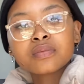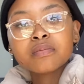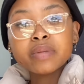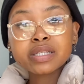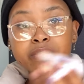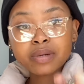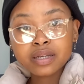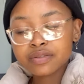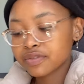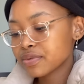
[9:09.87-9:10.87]
Miss my
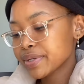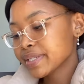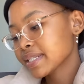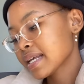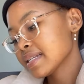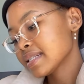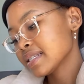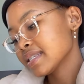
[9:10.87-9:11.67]
influencers,